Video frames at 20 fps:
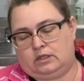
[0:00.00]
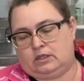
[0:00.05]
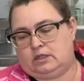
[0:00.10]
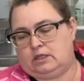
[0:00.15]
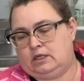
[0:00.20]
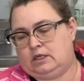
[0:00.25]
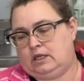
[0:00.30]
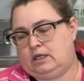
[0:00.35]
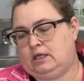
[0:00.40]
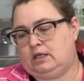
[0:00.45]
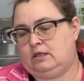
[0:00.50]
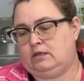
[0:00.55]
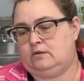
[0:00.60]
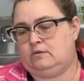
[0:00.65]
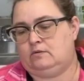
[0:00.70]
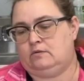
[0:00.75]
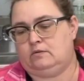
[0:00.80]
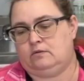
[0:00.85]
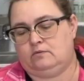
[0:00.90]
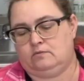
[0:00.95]

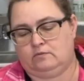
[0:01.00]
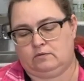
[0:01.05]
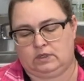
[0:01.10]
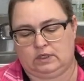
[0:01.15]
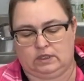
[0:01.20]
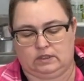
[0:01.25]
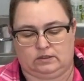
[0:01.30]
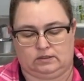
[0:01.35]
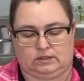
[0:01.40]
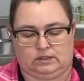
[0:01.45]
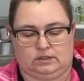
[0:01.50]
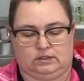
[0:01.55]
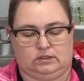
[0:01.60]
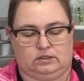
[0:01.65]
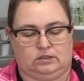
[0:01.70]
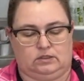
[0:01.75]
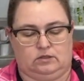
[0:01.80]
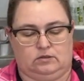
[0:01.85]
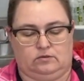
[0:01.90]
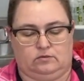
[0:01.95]
then what else is
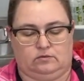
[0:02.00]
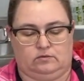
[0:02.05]
new?